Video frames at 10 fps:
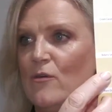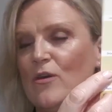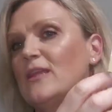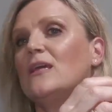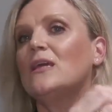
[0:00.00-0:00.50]
And
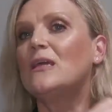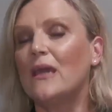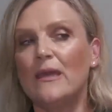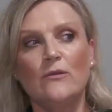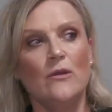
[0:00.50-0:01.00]
I think,
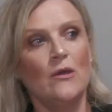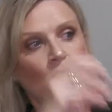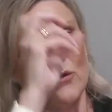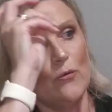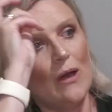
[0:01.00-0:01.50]
again,
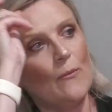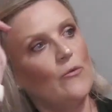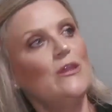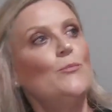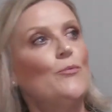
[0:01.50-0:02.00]

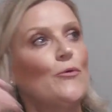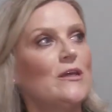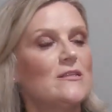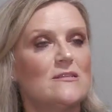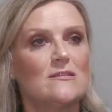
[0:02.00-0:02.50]
with your
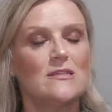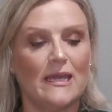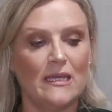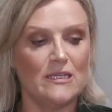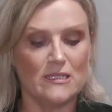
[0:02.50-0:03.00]
bricks,
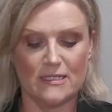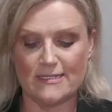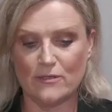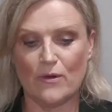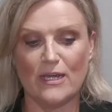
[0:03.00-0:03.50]
taking into
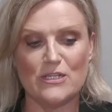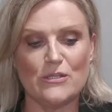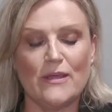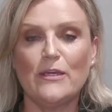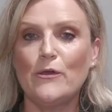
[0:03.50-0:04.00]

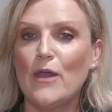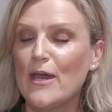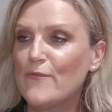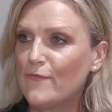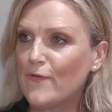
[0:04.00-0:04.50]
consideration that you
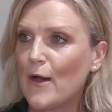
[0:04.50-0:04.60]
have